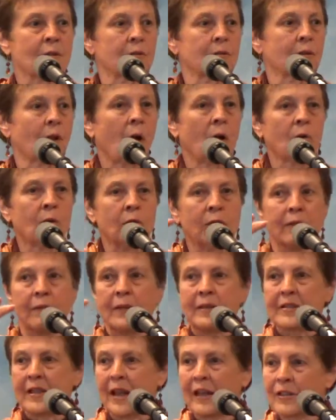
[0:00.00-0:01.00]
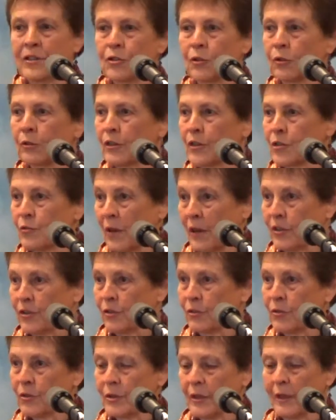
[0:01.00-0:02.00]
Not only these external
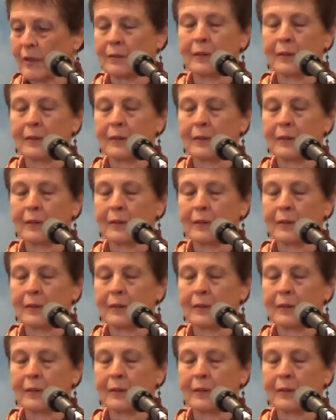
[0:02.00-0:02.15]
structures,